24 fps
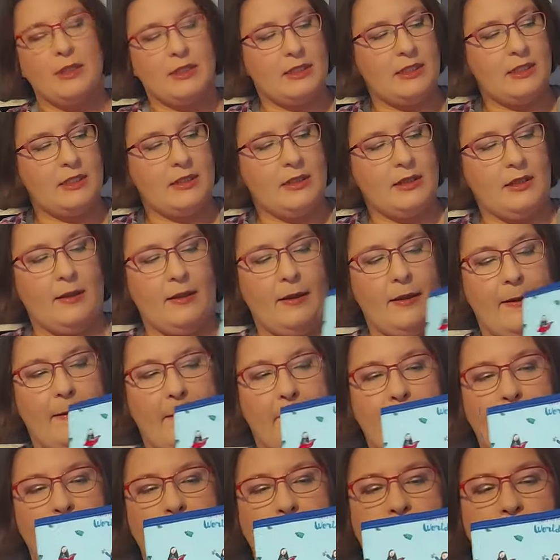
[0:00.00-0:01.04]
it's
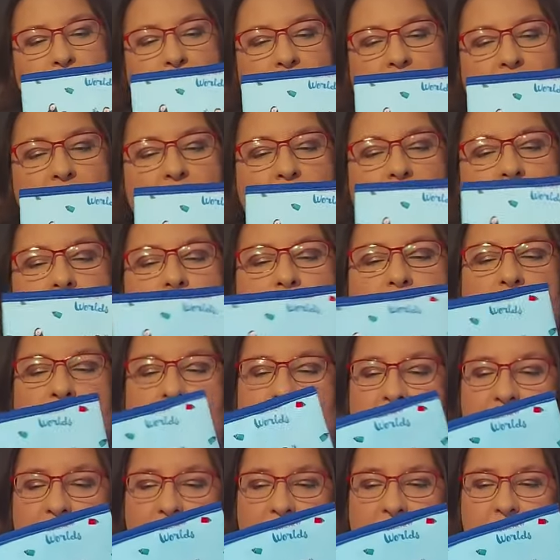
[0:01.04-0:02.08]

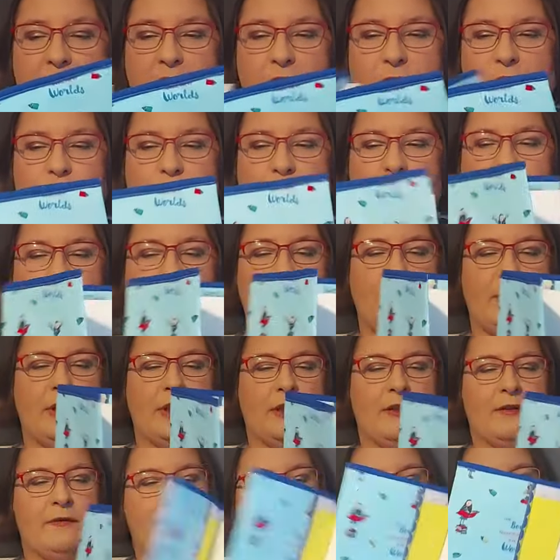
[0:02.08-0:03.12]
slightly too big
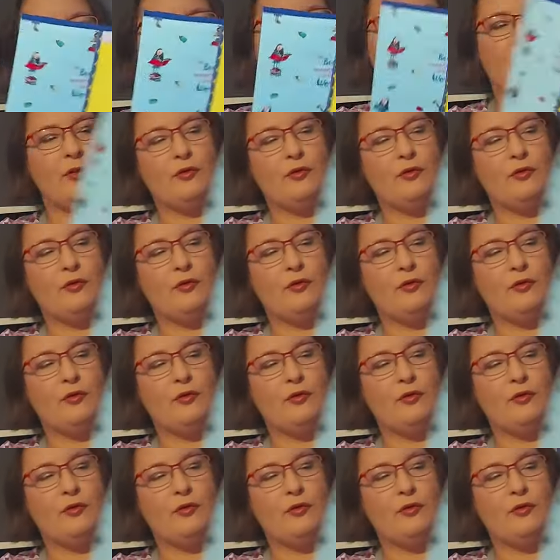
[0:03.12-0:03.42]
for the